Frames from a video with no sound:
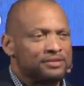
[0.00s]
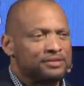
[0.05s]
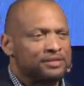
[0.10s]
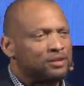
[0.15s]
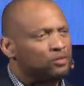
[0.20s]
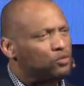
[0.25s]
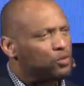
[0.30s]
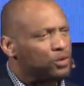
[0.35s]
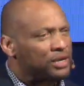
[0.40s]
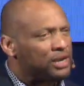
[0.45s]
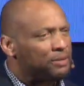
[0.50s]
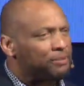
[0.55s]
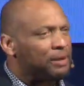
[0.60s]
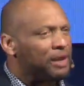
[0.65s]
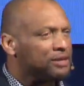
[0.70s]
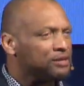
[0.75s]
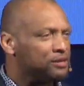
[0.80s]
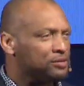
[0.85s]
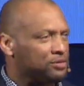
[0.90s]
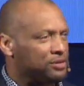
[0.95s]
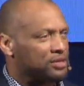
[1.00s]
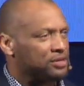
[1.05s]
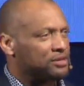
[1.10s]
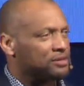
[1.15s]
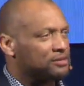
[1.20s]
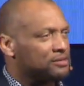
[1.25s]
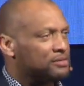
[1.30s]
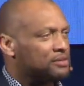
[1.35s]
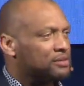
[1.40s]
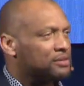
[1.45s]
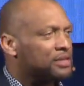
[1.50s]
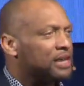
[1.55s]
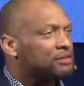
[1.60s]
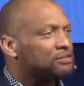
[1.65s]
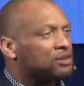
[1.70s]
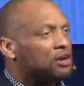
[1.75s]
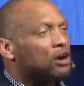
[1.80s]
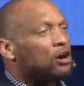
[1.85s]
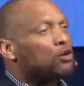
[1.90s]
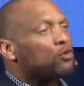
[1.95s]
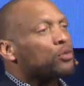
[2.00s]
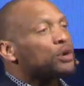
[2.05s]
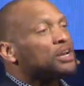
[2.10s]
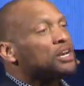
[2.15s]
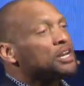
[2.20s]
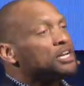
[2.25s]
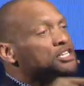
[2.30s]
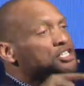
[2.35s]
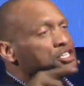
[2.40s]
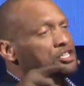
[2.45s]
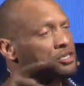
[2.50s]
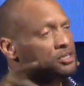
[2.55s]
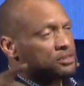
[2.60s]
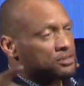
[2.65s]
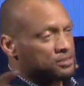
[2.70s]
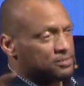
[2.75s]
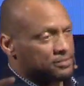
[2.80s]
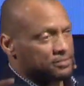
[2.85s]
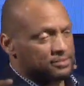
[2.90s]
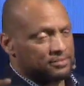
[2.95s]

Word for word: then what am I doing? That's called religion.